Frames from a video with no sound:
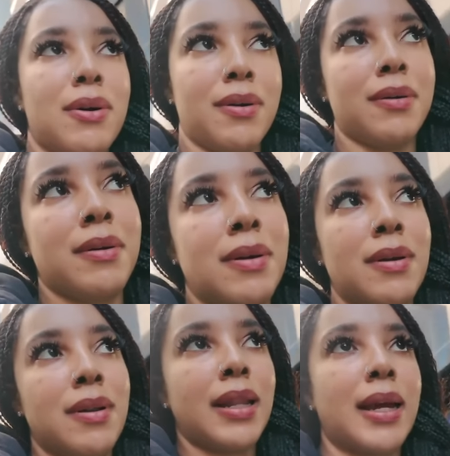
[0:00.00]
all,
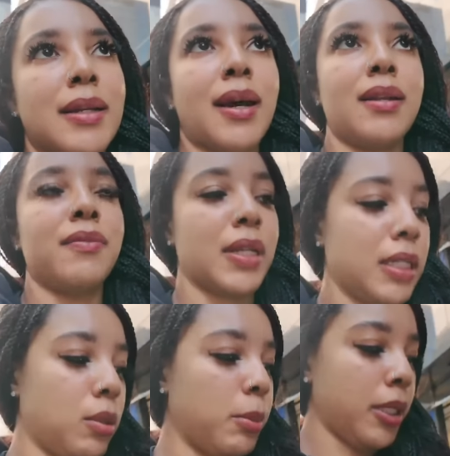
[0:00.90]
like not even a
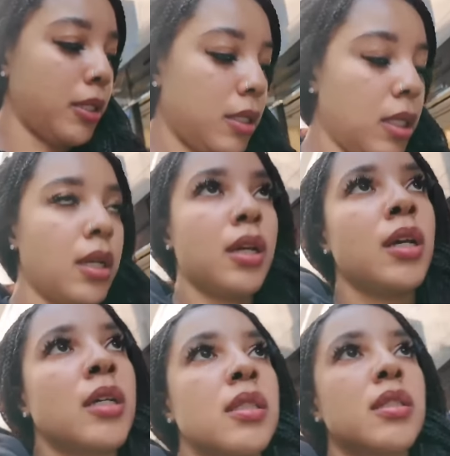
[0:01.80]
little bit.
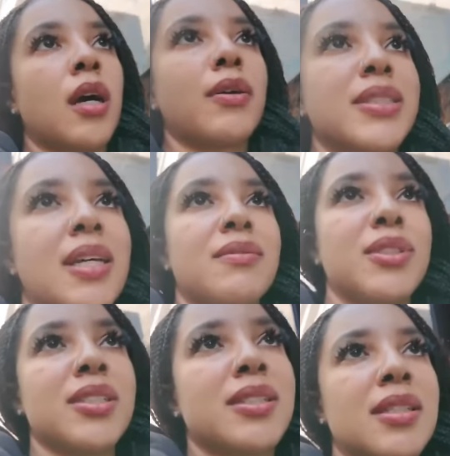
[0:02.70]
So instead
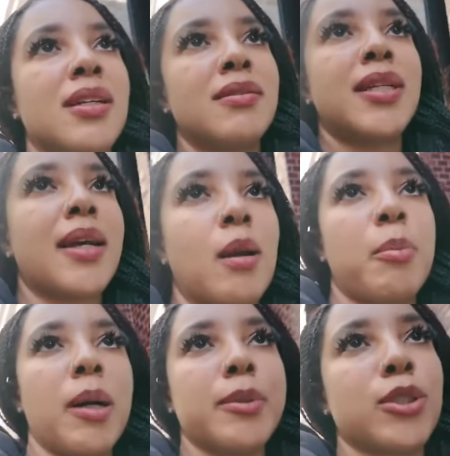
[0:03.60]
of just
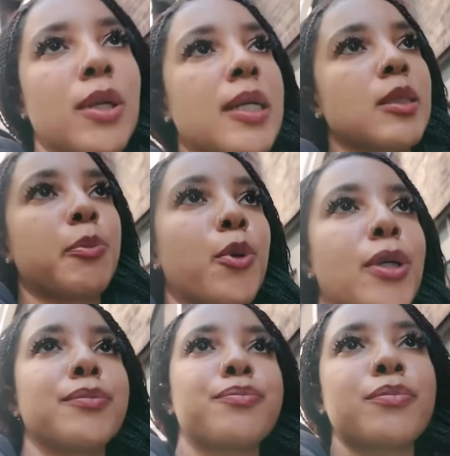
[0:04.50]
taking public
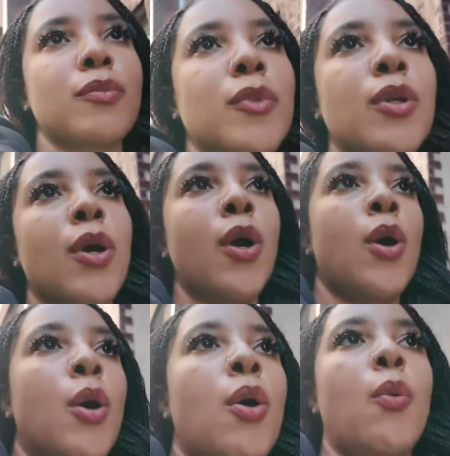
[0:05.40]
transport,
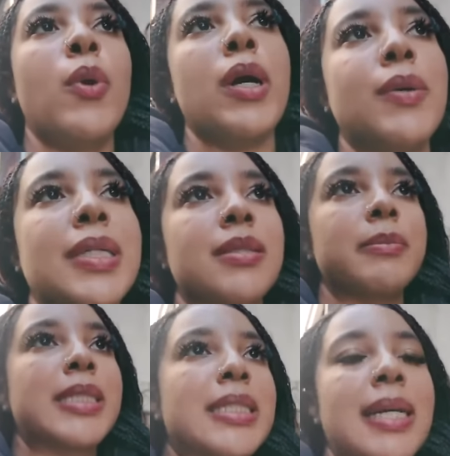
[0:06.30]
we're gonna get
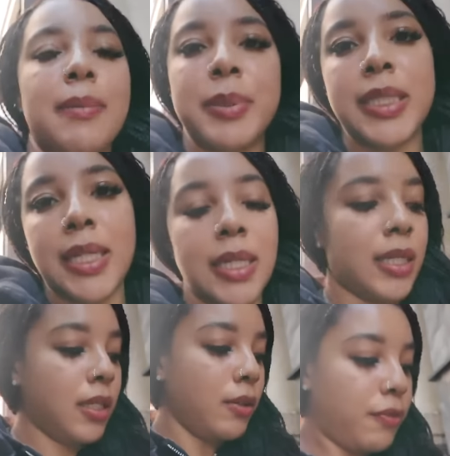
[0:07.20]
some steps
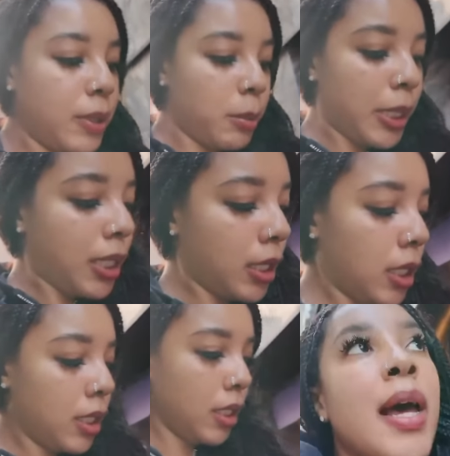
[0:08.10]
in, you feel me?
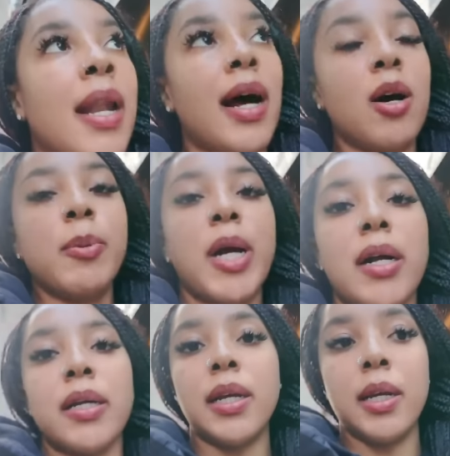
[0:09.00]
And I hope
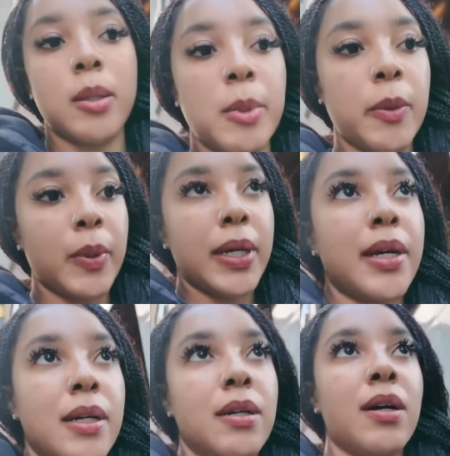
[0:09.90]
y'all can hear me
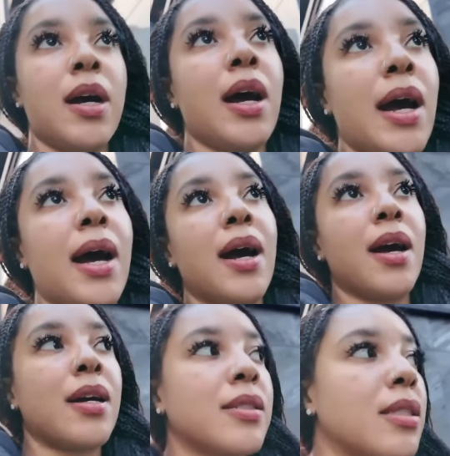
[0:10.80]
well.
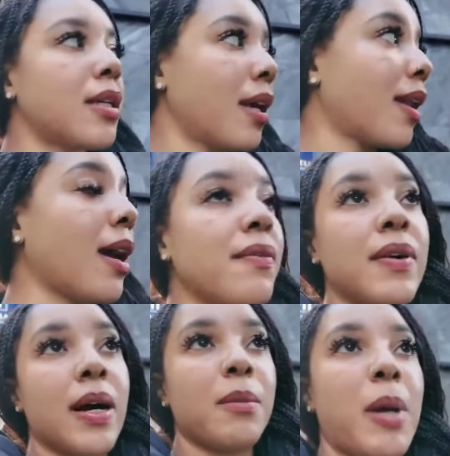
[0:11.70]
I cannot
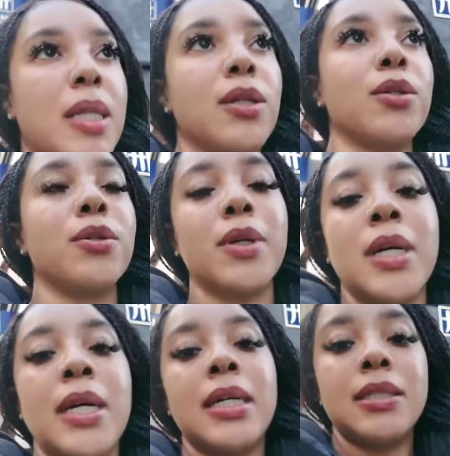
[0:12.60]
find my little
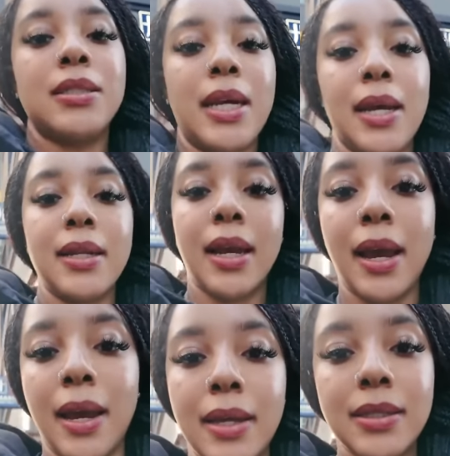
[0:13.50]
dead
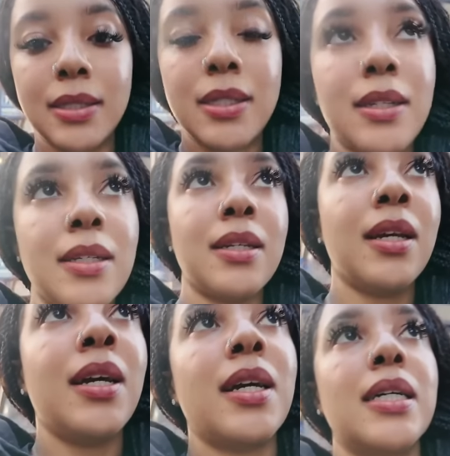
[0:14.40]
cat
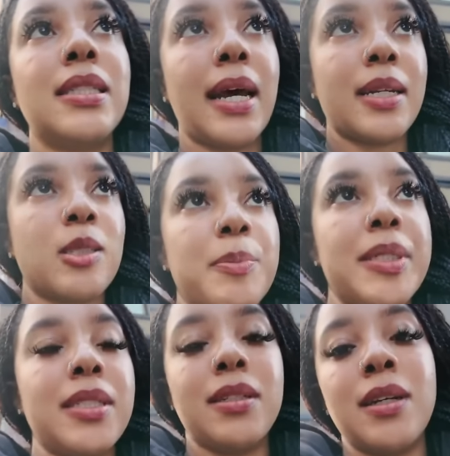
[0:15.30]

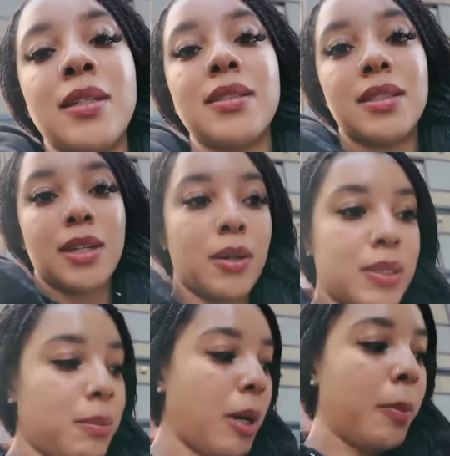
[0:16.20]
attachment to go
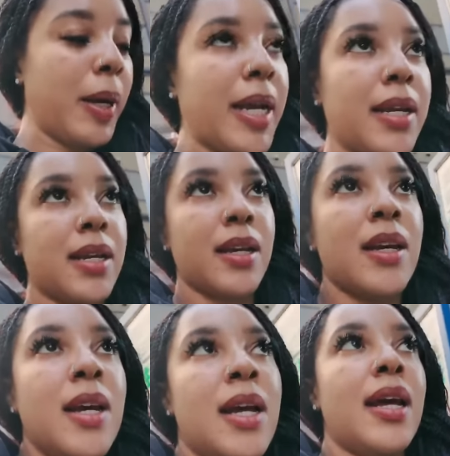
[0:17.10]
to my mic,
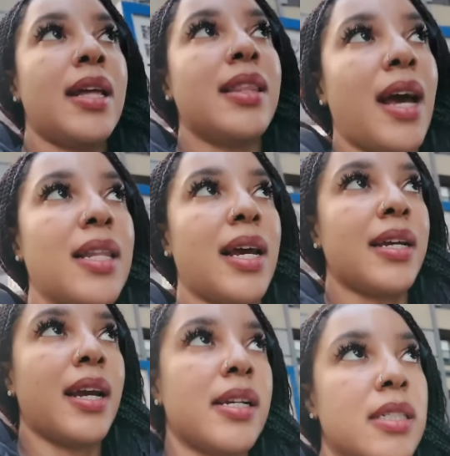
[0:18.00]
and that
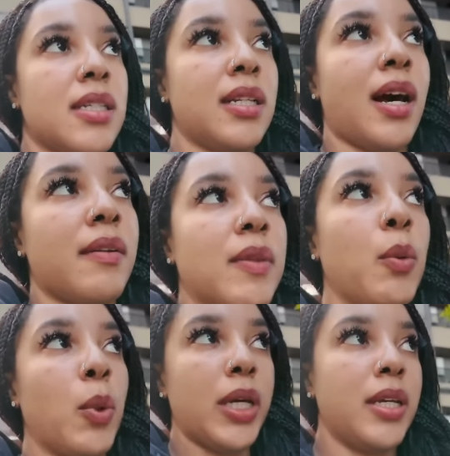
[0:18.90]
like catches a lot of
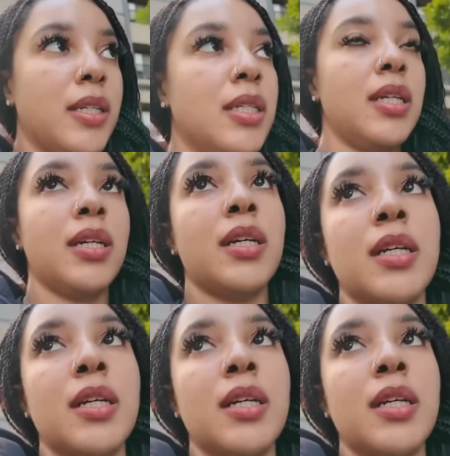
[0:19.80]
the wind.